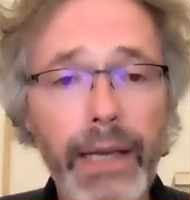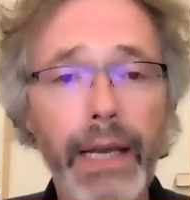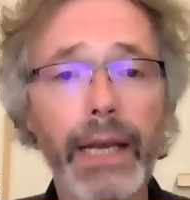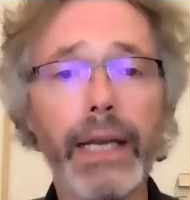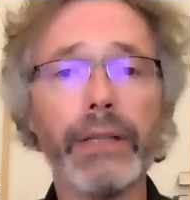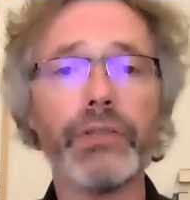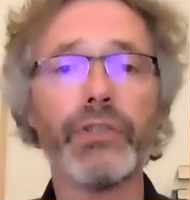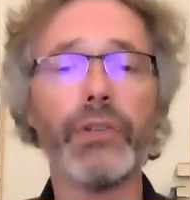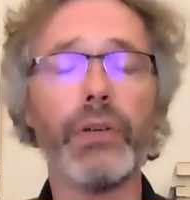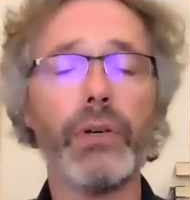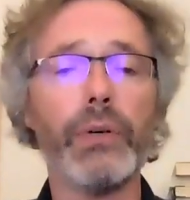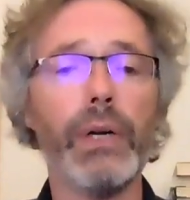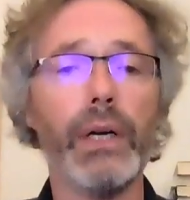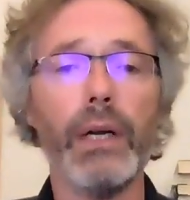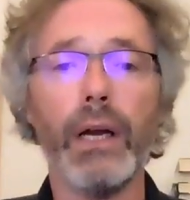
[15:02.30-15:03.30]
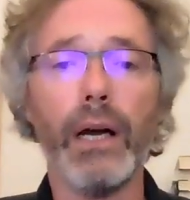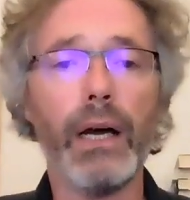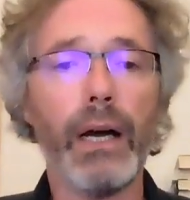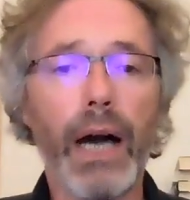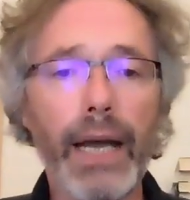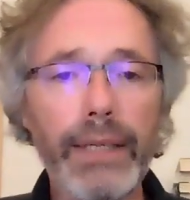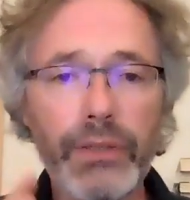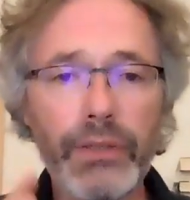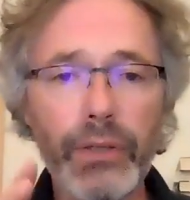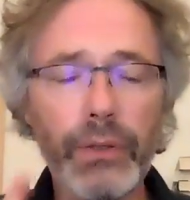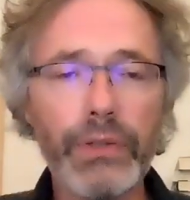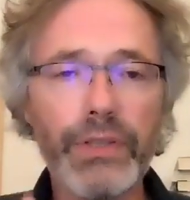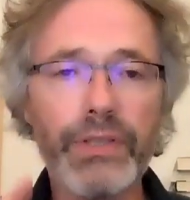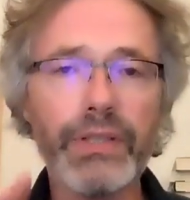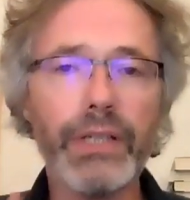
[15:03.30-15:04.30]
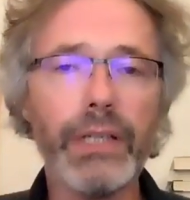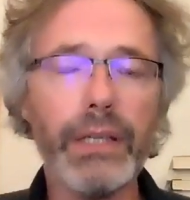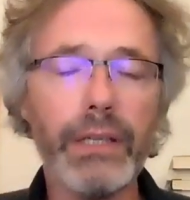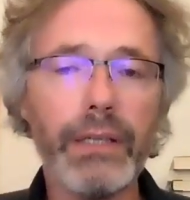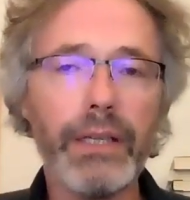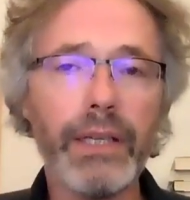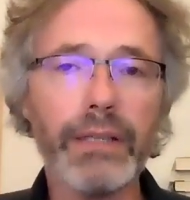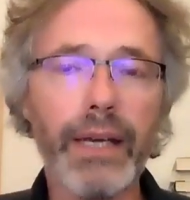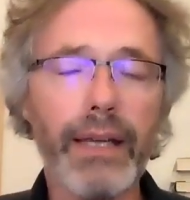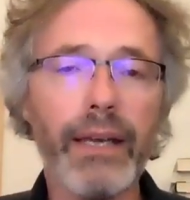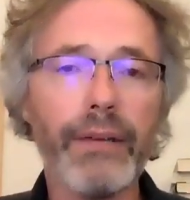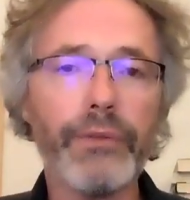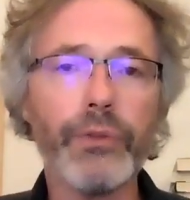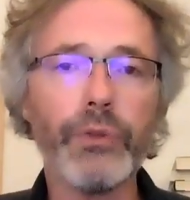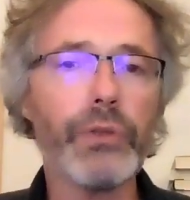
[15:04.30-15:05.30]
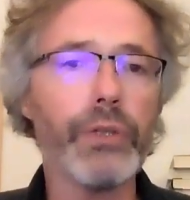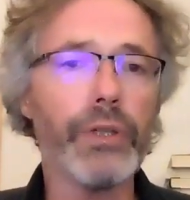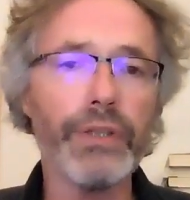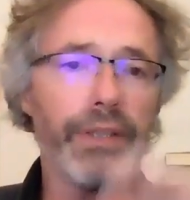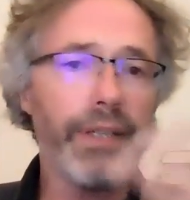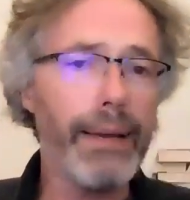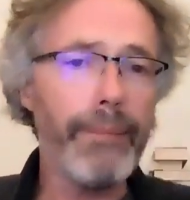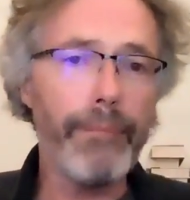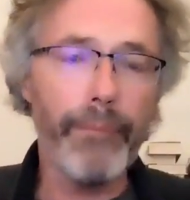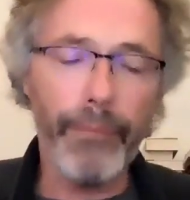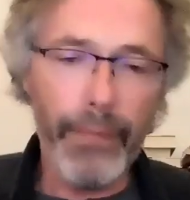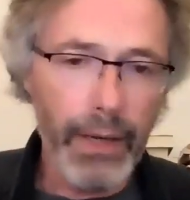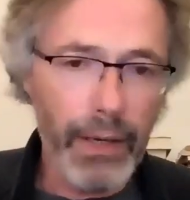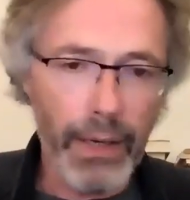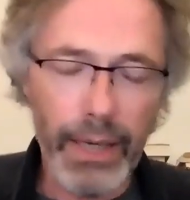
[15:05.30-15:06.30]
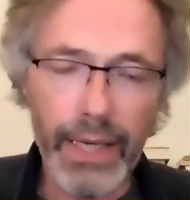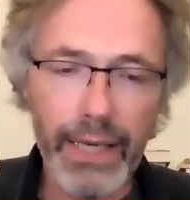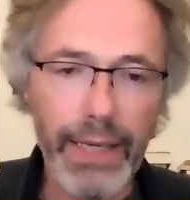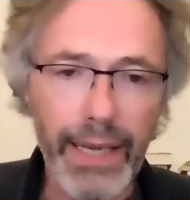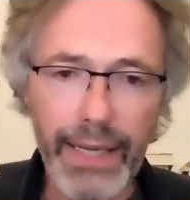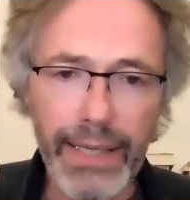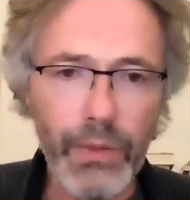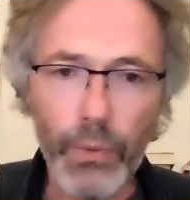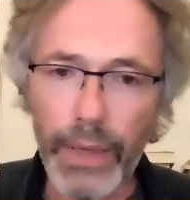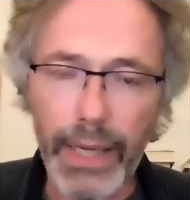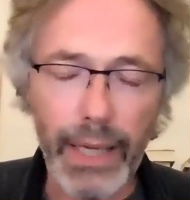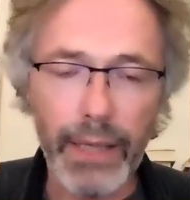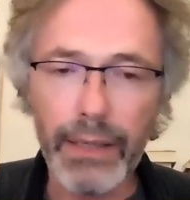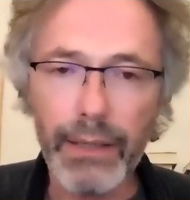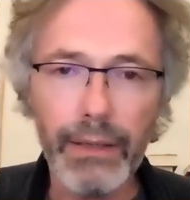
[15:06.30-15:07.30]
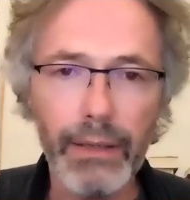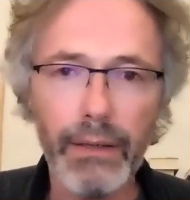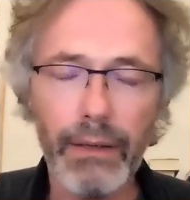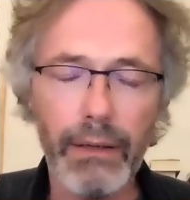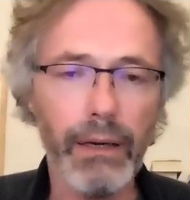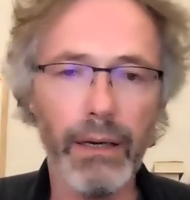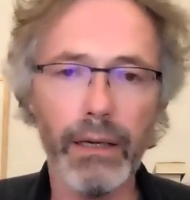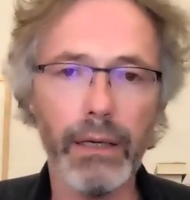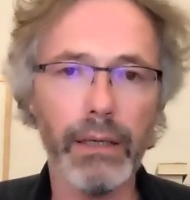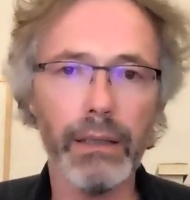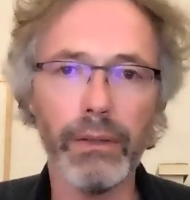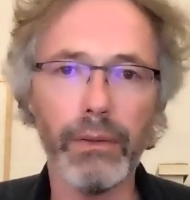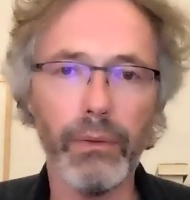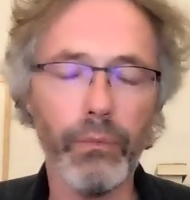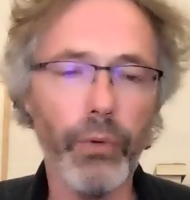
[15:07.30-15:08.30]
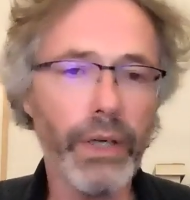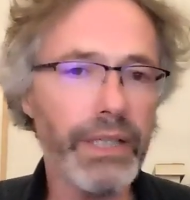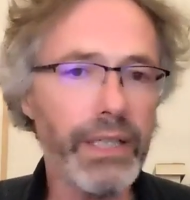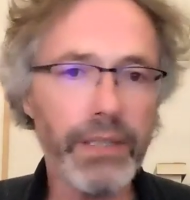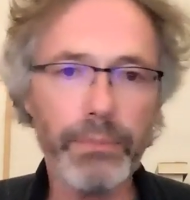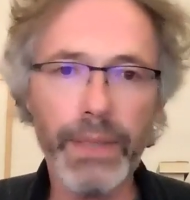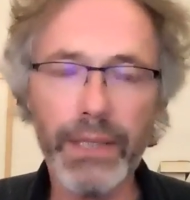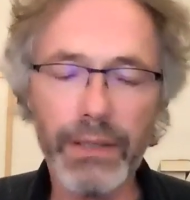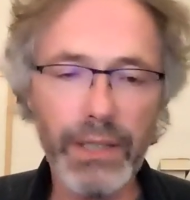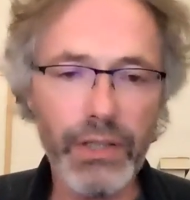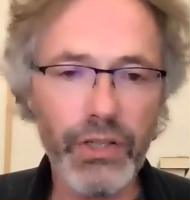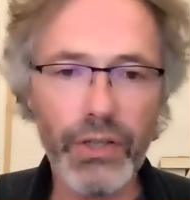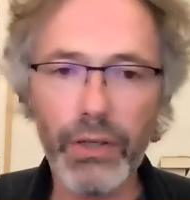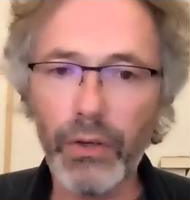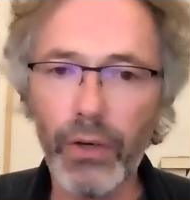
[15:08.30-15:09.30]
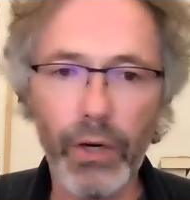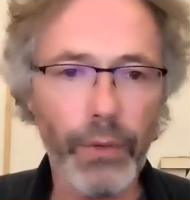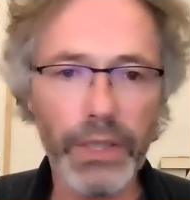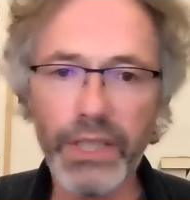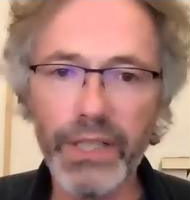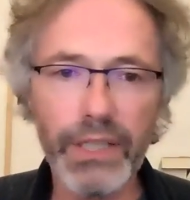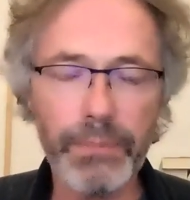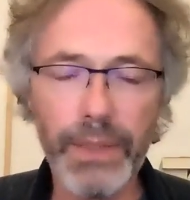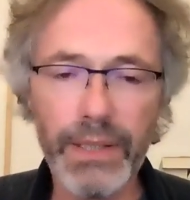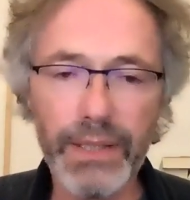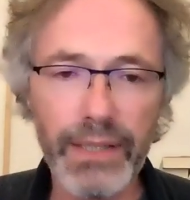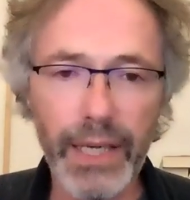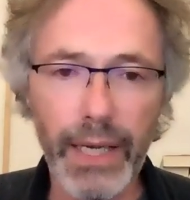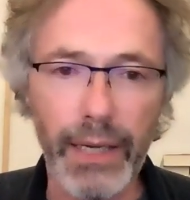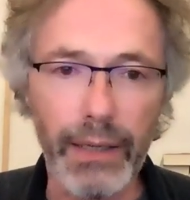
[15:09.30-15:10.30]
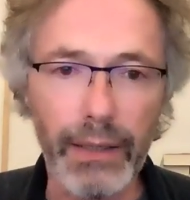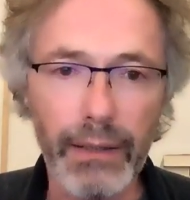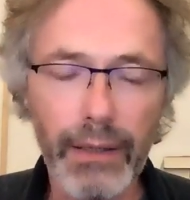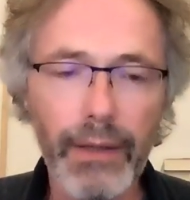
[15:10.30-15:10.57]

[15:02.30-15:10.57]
And so I don't see that I have to condemn in any way what he's been teaching or what he's been saying.